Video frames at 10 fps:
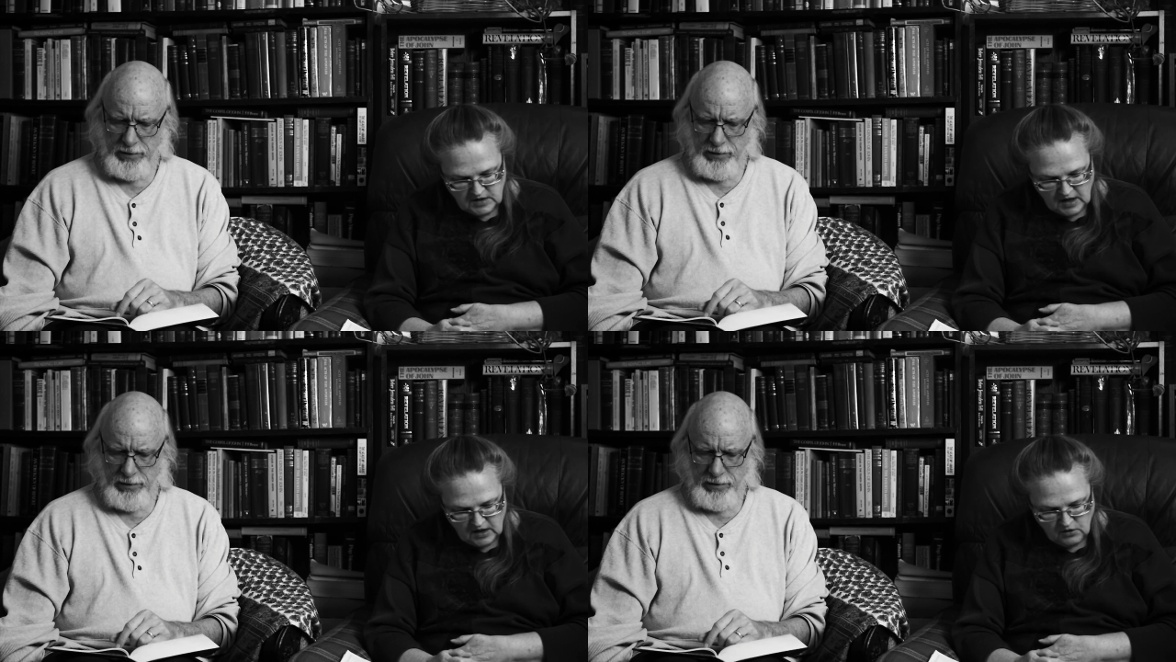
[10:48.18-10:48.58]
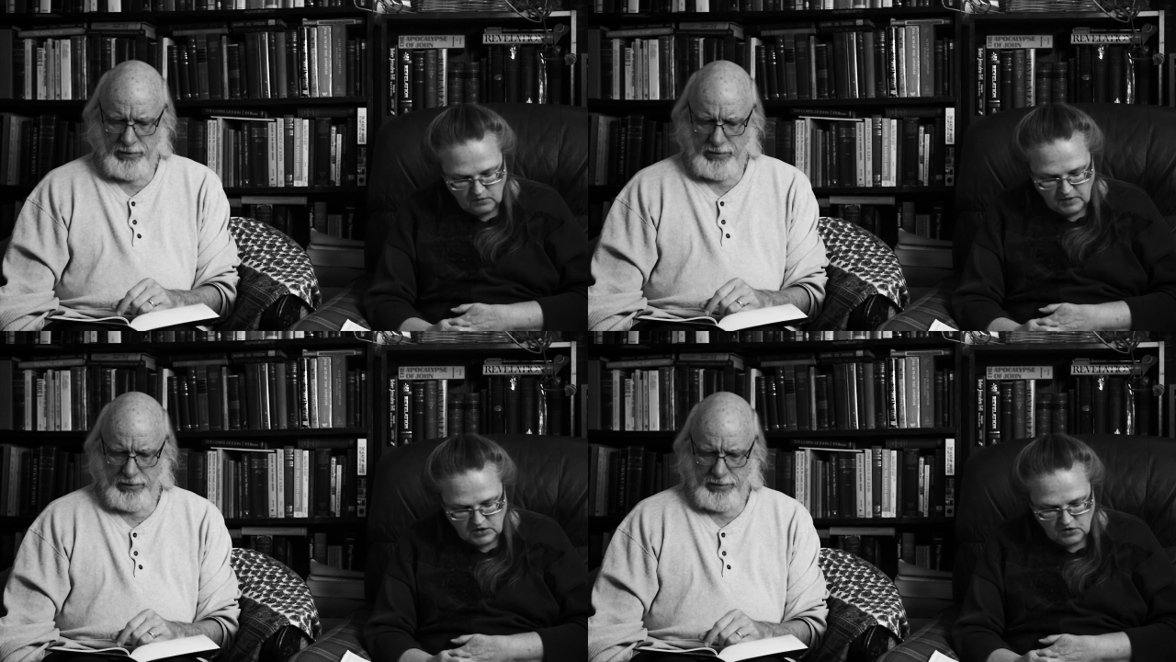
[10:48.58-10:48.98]
Speaker 1: that it
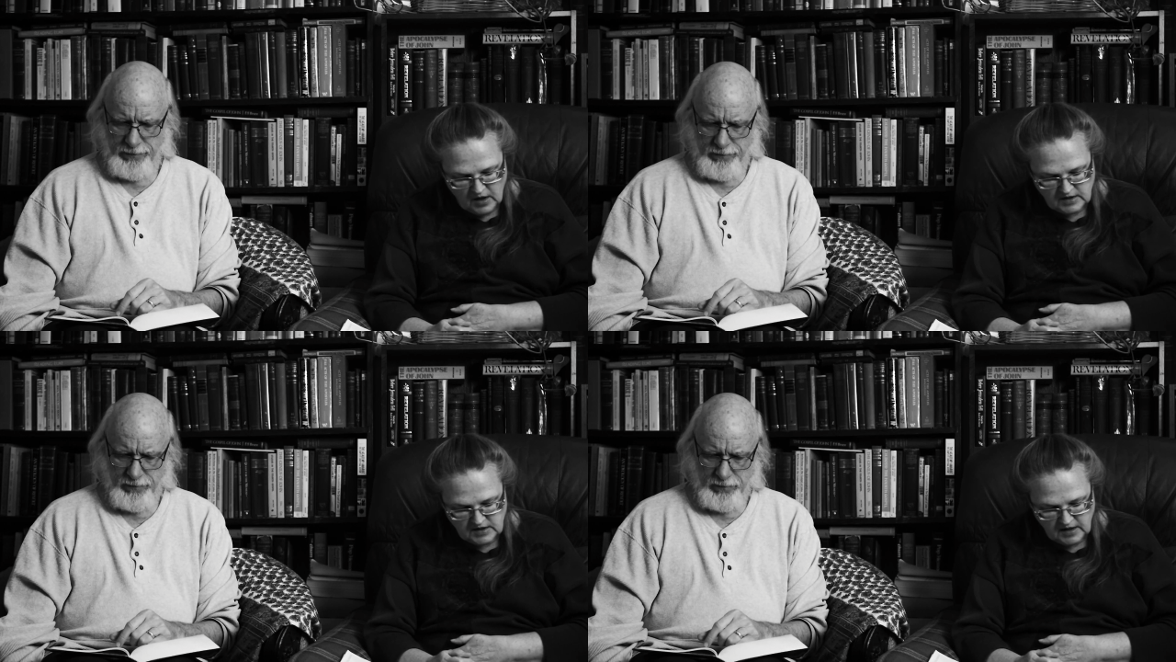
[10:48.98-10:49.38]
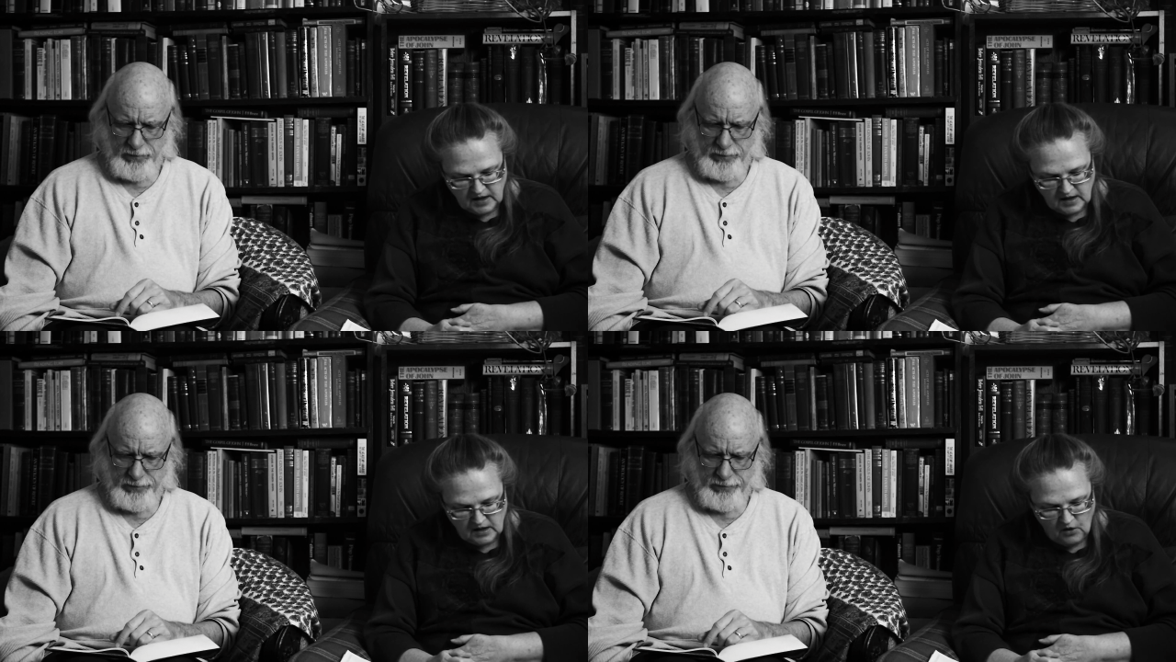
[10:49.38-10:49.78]
could be
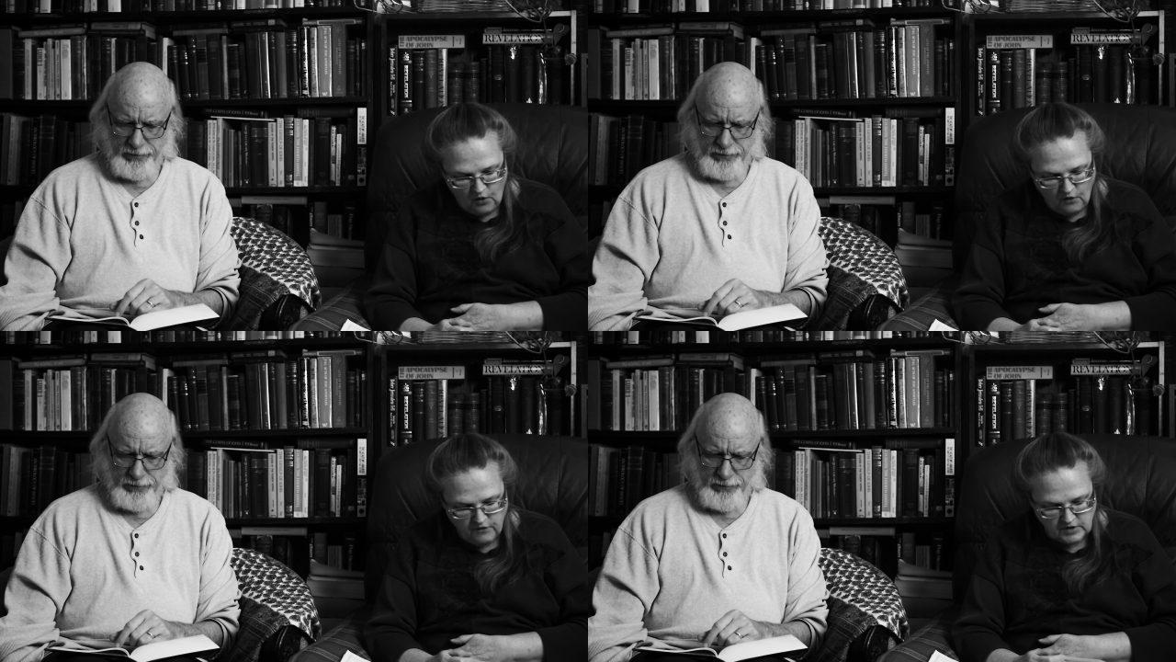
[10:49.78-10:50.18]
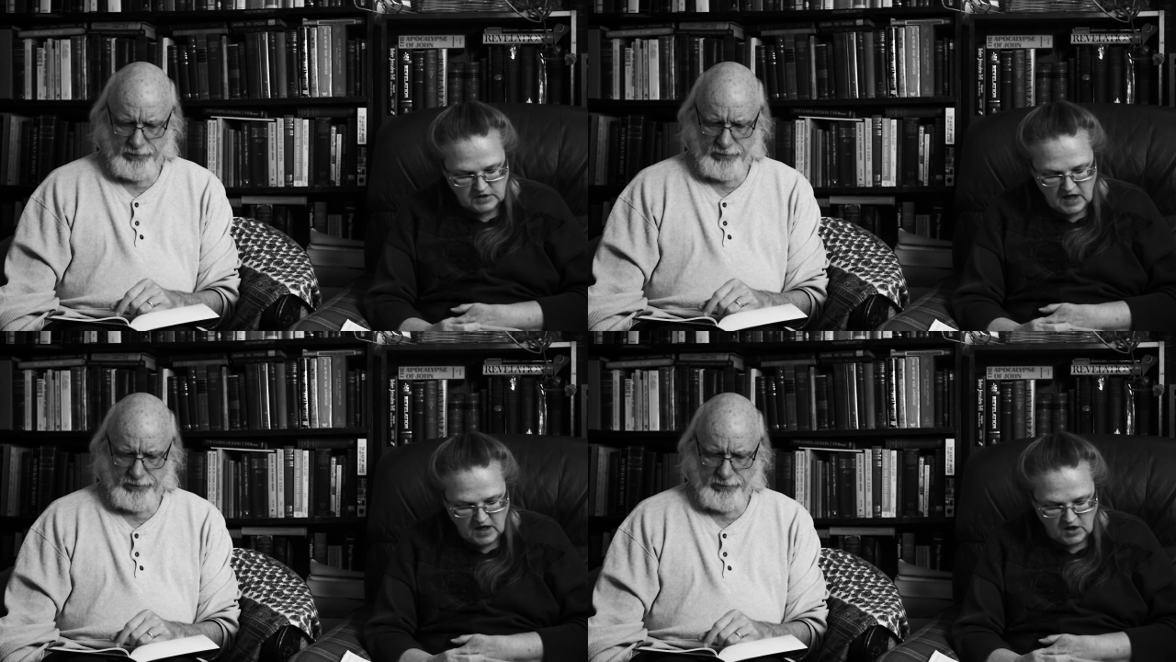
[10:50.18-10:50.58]
translated,
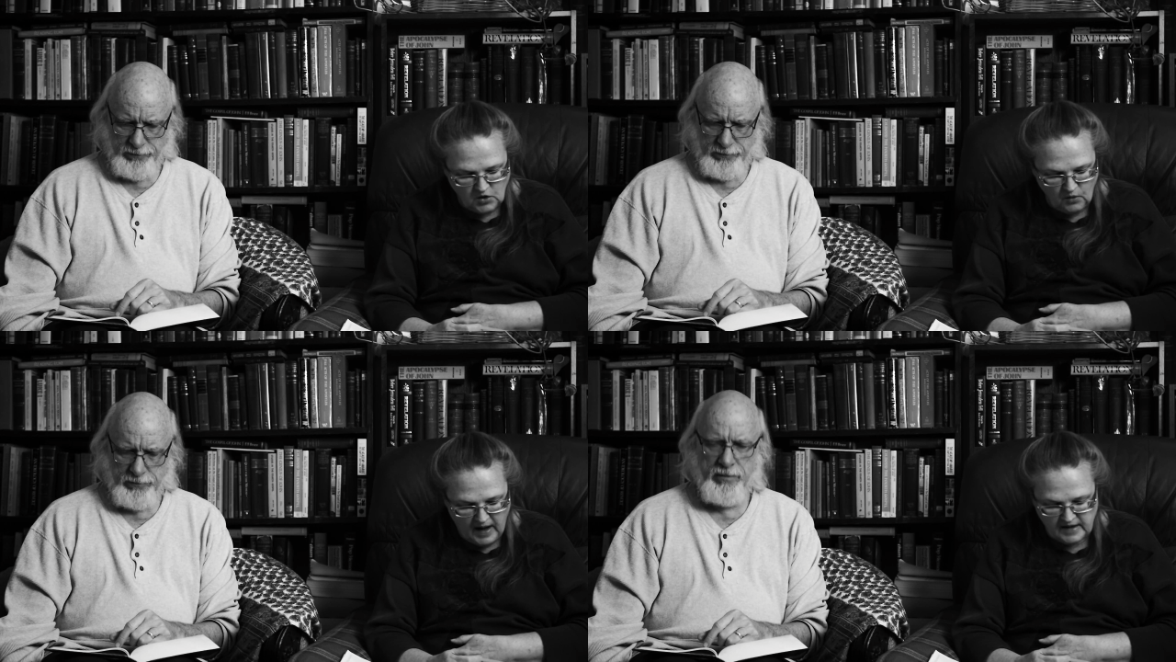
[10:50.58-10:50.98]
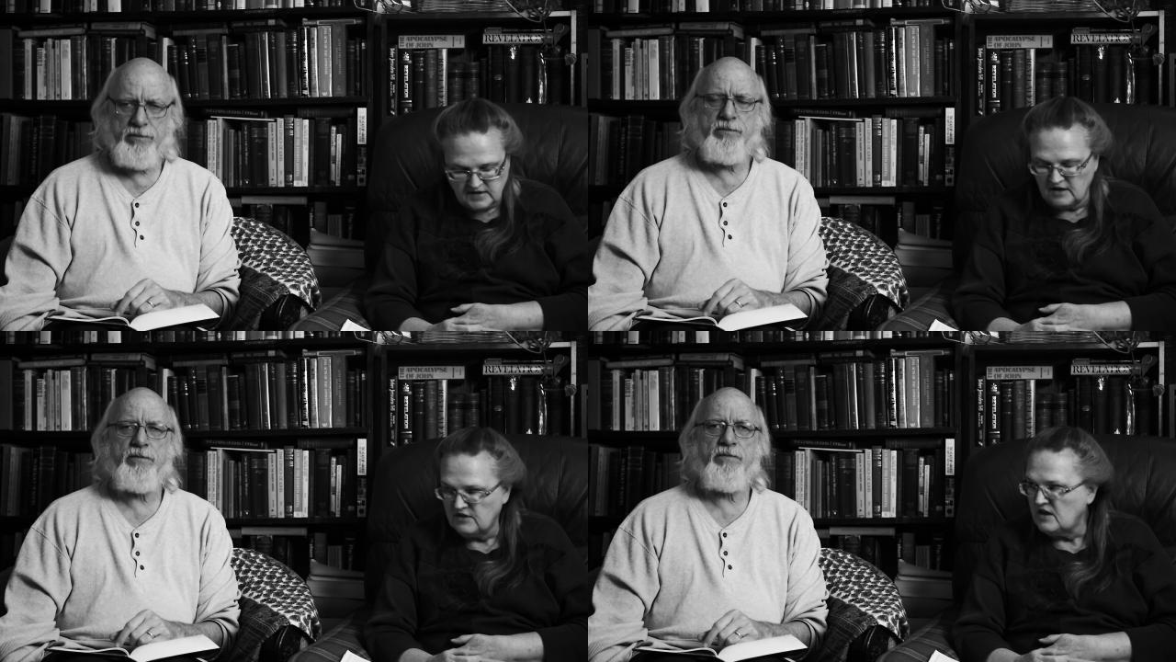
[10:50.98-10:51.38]
"overtake you as
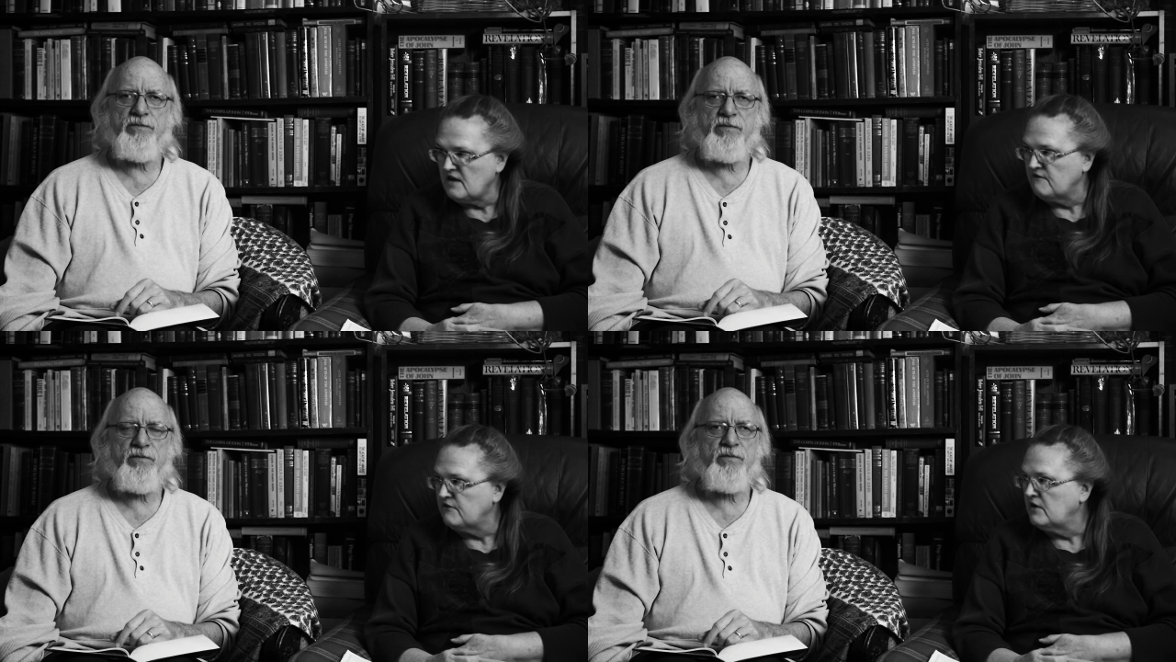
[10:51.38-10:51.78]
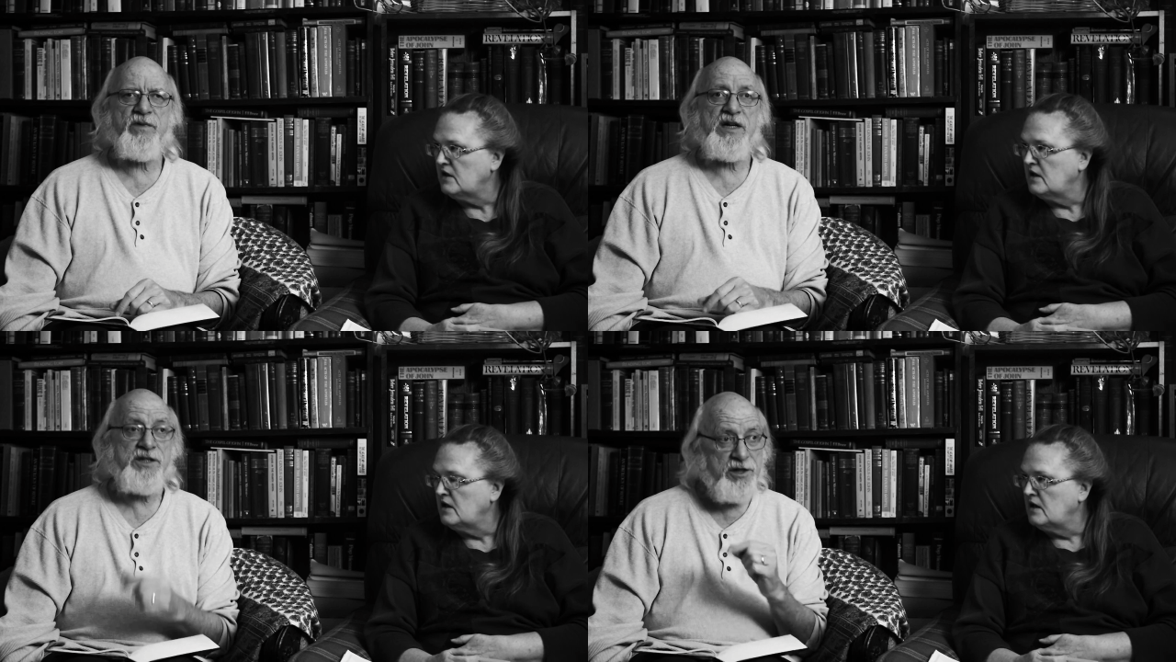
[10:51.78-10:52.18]
a thief."
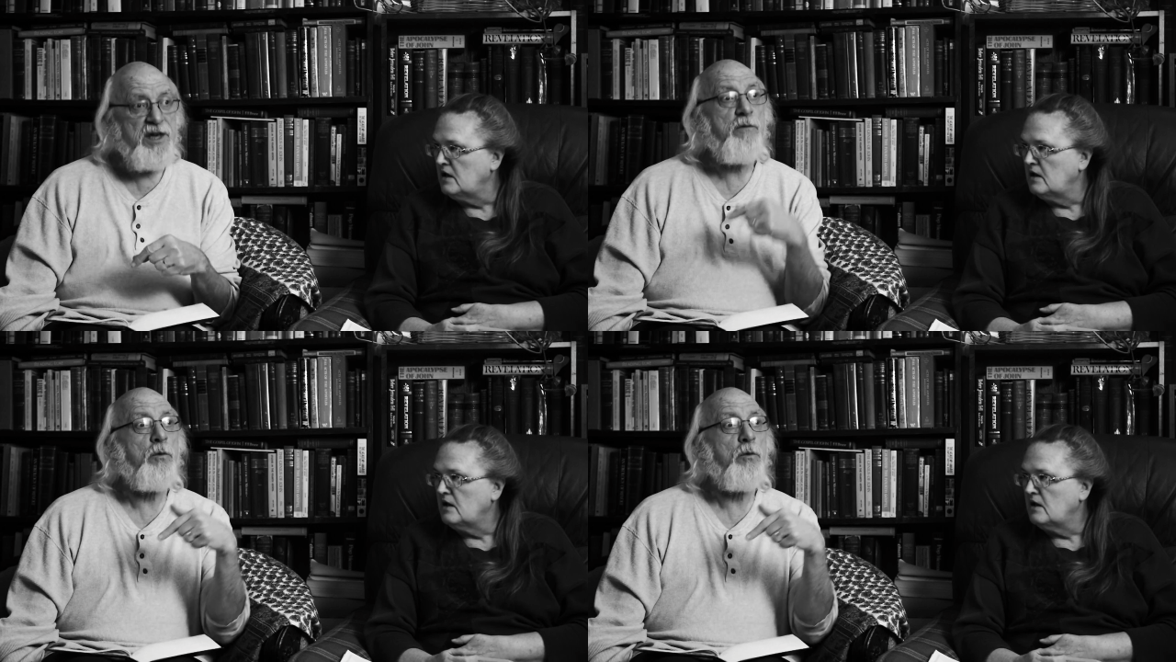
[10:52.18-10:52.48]
Speaker 2: As a thief